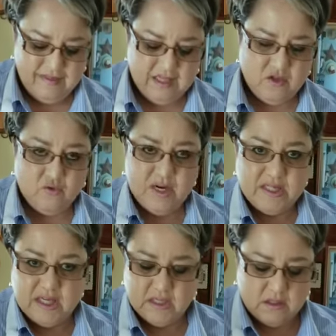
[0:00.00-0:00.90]
This
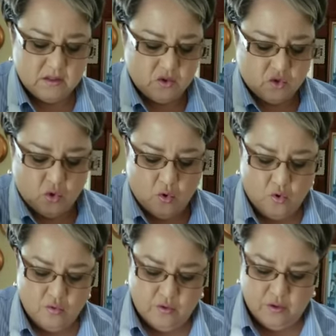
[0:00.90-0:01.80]
dressing is
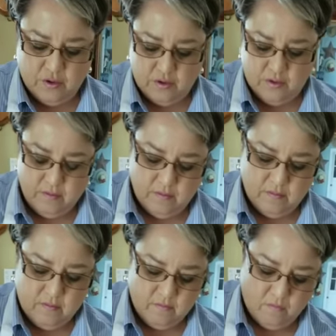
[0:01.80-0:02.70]
so good
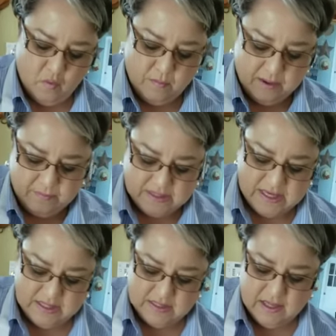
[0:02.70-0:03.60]
for my
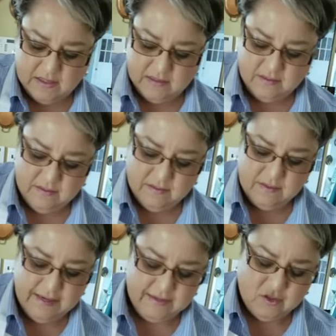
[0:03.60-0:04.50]
potato salad.
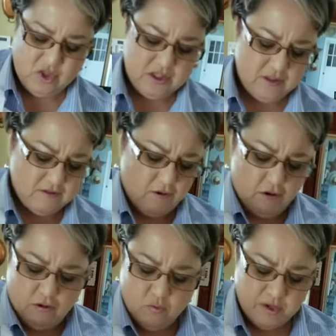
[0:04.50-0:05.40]
It's just
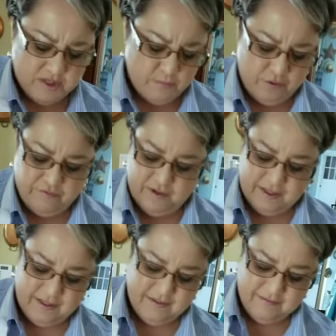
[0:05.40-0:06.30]
always
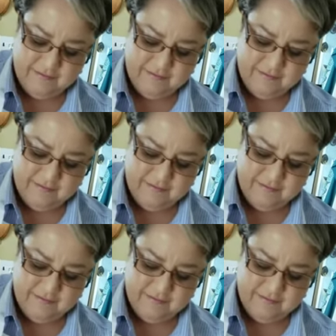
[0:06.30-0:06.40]
perfect.